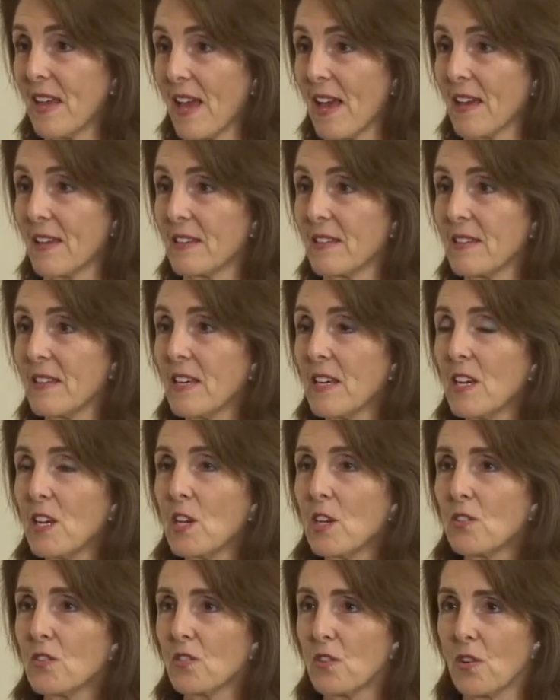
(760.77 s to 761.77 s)
And
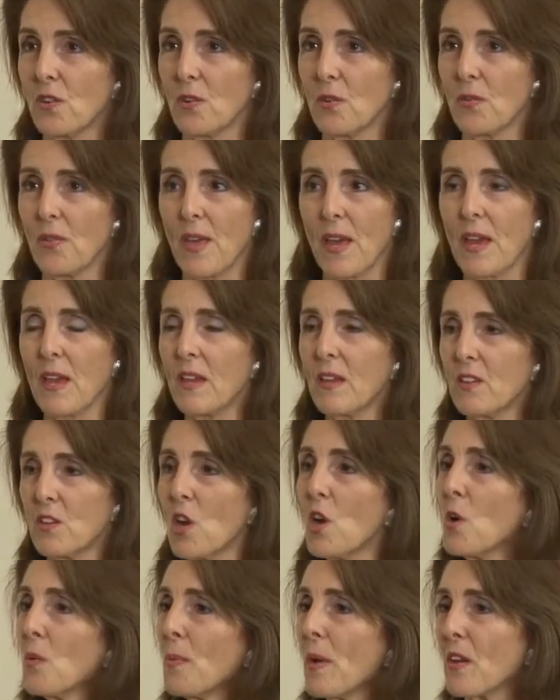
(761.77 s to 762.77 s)
so they
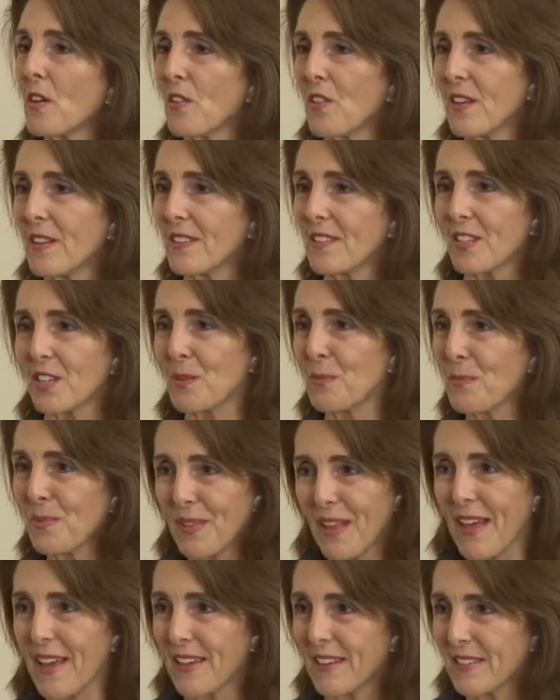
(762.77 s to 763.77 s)
know better than to
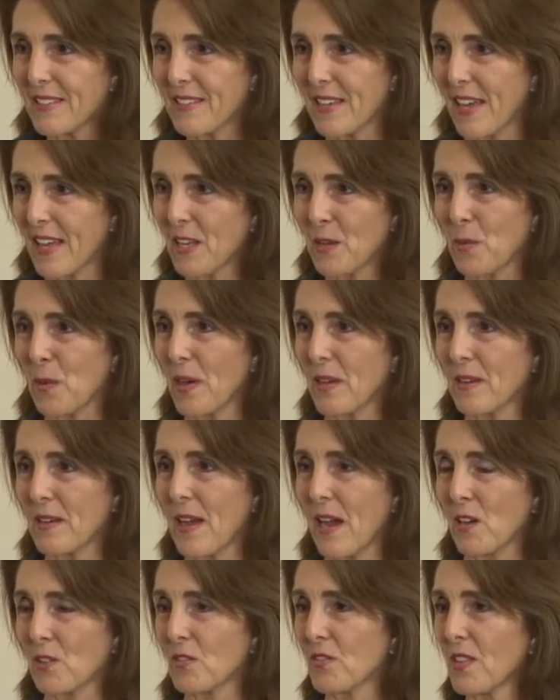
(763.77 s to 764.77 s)
complain to anyone
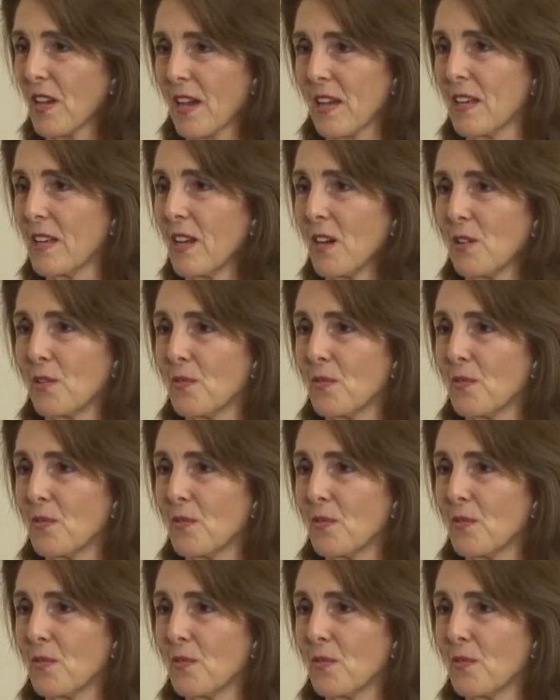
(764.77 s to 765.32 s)
outside